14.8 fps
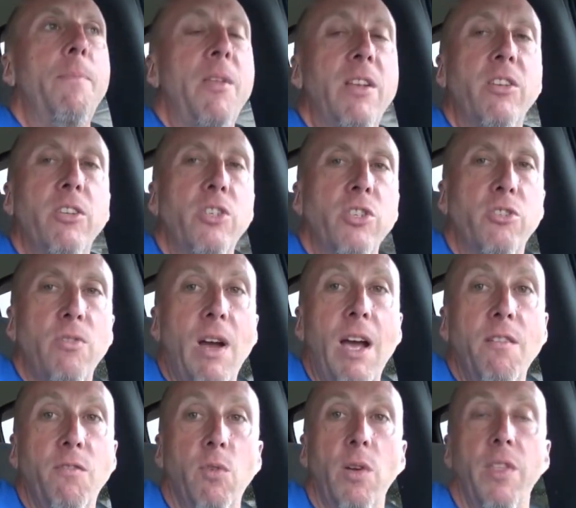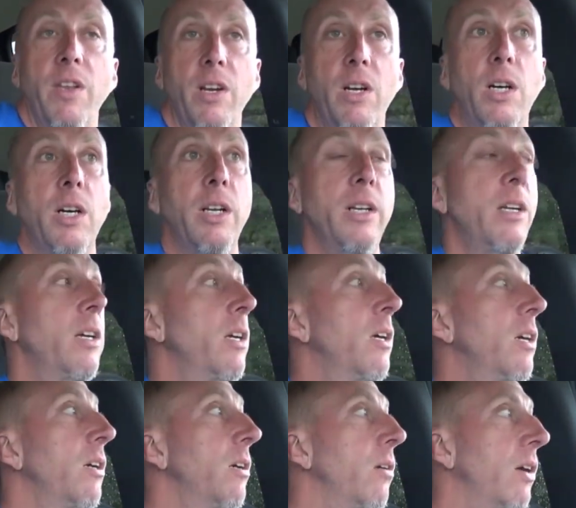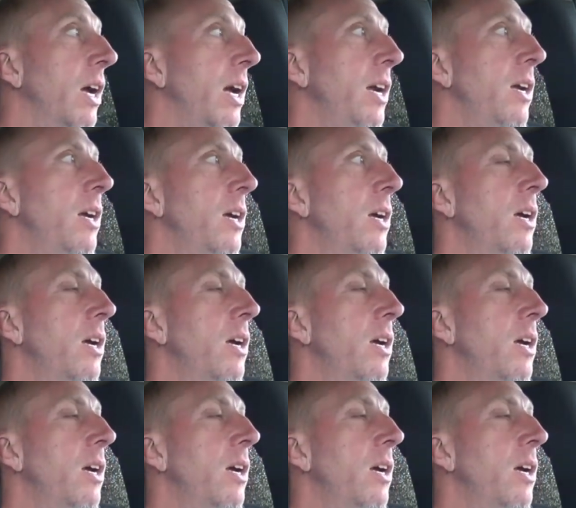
than to just drive with it on, okay?